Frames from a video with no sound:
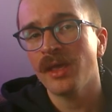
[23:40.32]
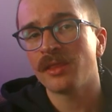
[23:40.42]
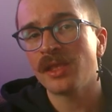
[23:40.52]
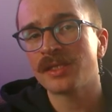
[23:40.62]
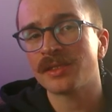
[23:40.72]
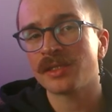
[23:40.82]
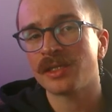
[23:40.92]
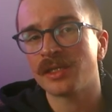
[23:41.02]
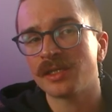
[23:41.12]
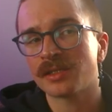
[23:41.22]
This
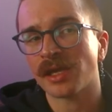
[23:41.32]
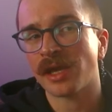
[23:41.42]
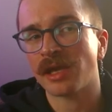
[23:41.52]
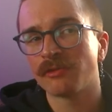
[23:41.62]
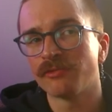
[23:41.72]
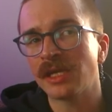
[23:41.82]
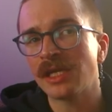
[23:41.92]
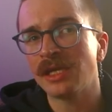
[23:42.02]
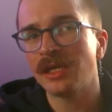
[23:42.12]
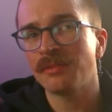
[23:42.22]
is a
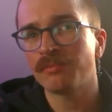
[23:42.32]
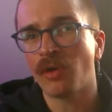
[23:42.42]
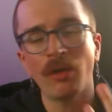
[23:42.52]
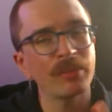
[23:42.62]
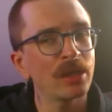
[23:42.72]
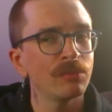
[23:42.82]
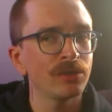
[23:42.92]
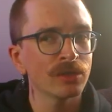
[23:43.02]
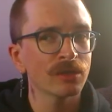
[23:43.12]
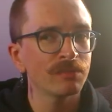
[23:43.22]
really popular
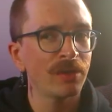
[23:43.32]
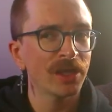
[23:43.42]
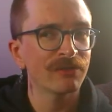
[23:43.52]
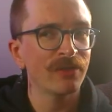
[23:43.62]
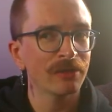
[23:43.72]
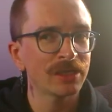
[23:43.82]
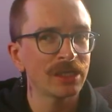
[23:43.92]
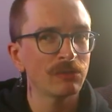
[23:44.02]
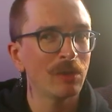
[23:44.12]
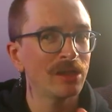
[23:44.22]
book by a
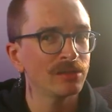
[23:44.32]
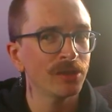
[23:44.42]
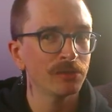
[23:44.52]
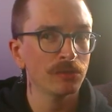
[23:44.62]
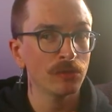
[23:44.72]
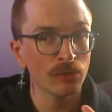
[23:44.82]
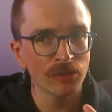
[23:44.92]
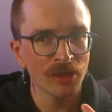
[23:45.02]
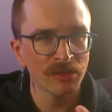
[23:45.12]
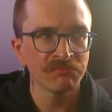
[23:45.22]
very well-known
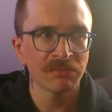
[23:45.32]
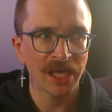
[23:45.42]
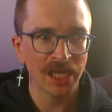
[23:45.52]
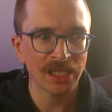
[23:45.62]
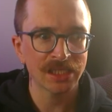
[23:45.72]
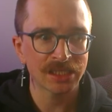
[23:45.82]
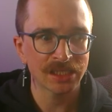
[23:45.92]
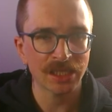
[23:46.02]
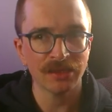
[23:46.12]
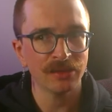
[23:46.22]
author, at
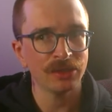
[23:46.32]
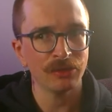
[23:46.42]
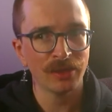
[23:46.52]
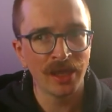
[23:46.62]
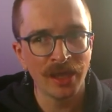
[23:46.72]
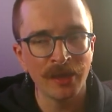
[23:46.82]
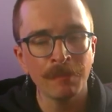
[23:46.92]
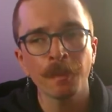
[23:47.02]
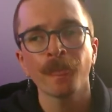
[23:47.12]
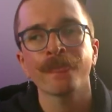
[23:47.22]
least in the
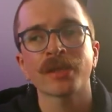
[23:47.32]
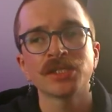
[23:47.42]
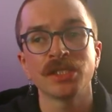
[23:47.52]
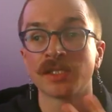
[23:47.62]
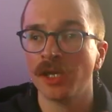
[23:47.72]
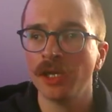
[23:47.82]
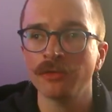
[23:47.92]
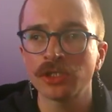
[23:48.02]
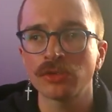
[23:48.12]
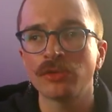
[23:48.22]
UK. She's an
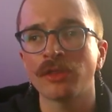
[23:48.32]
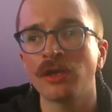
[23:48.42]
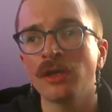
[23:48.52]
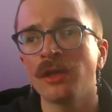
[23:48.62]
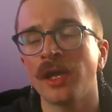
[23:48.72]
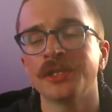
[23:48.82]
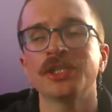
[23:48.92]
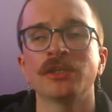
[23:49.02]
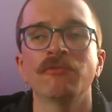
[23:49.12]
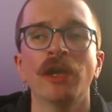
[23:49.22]
Irish author and
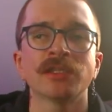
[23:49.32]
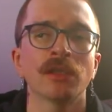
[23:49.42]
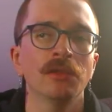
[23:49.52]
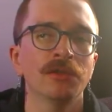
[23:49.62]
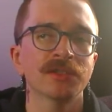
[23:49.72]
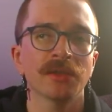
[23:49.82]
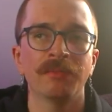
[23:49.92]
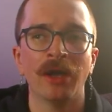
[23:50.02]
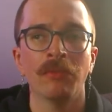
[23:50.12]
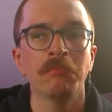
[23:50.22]
she writes a lot
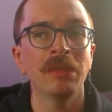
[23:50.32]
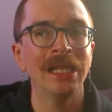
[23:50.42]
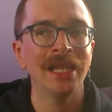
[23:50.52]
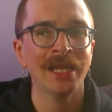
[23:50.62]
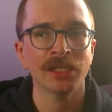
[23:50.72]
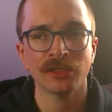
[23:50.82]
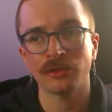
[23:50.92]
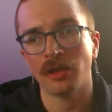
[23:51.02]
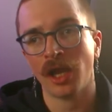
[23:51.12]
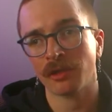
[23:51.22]
about
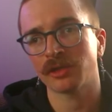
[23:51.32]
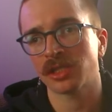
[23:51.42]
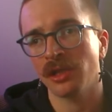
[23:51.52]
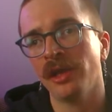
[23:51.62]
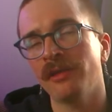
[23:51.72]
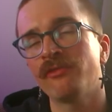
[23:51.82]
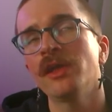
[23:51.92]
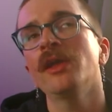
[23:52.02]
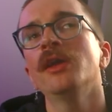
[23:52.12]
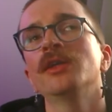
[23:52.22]
millennial Irish life.
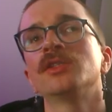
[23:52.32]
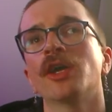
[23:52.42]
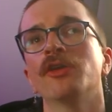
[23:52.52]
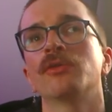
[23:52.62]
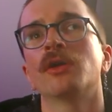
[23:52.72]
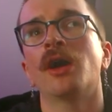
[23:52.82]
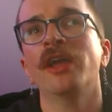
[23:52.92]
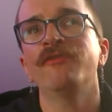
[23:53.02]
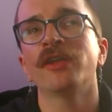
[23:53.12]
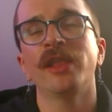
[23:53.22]
So
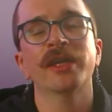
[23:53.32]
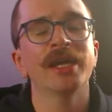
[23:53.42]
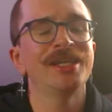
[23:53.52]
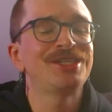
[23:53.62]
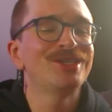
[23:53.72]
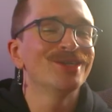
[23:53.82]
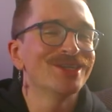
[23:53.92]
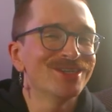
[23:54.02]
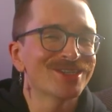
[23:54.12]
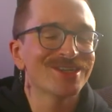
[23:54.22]
I feel like I
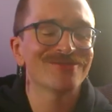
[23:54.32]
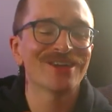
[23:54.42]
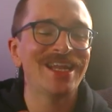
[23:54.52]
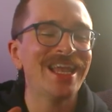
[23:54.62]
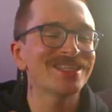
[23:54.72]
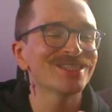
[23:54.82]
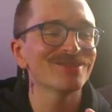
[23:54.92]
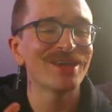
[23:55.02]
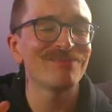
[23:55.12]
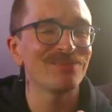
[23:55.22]
should relate
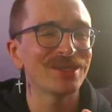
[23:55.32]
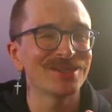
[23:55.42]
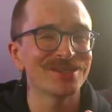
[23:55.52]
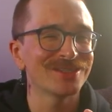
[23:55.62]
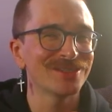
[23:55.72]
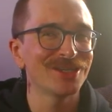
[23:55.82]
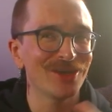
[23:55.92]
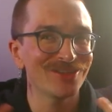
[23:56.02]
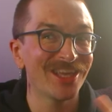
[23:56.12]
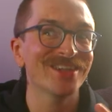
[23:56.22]
to it because, you
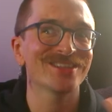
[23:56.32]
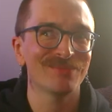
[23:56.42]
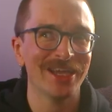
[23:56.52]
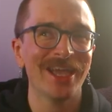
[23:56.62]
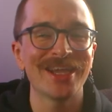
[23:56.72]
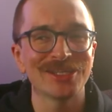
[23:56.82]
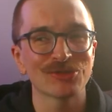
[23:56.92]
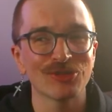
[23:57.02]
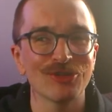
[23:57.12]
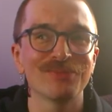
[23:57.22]
know, that's my age
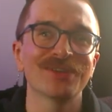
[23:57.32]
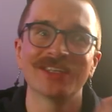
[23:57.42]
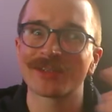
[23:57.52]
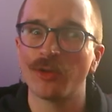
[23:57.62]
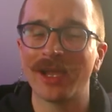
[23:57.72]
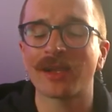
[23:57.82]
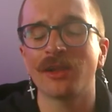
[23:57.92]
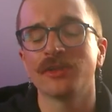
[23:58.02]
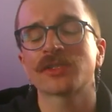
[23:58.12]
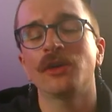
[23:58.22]
group and it's quite
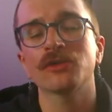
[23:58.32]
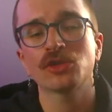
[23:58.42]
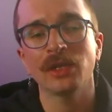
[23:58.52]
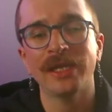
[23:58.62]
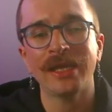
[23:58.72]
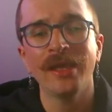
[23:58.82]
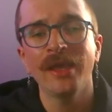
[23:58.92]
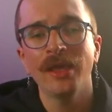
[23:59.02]
close culturally.